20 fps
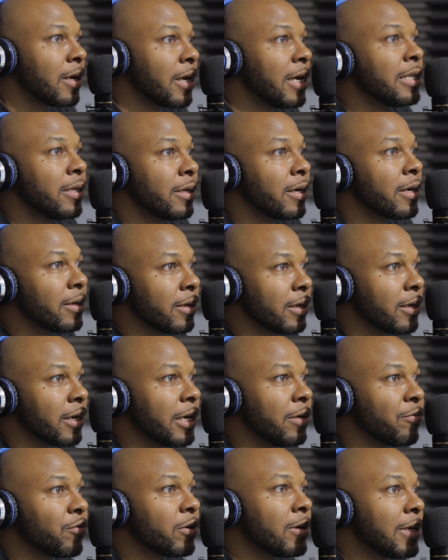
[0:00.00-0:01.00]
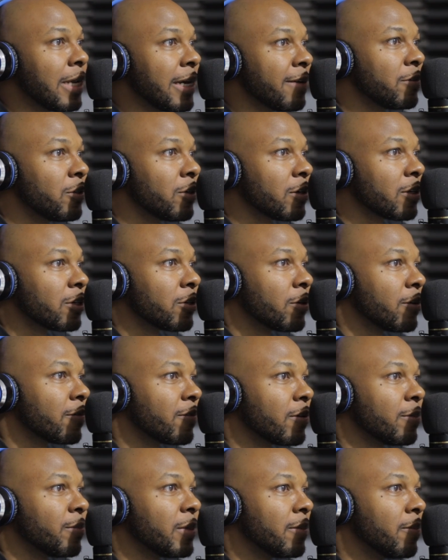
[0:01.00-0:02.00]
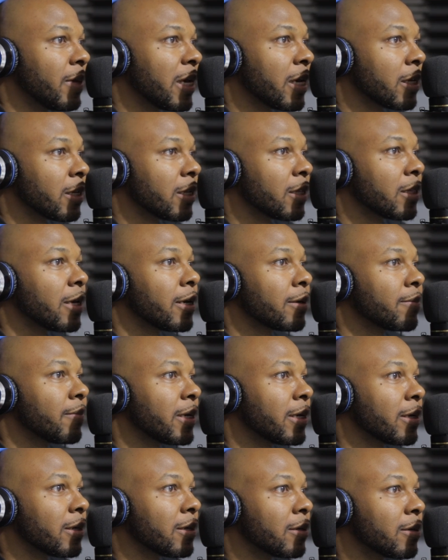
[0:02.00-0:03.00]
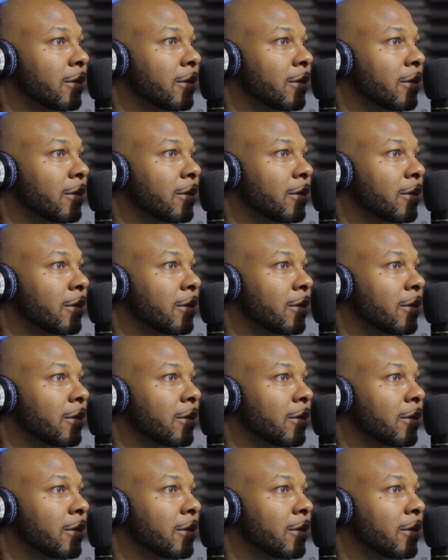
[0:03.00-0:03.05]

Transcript: He just he, seen he, he, real life took a joint from me back in the day, man.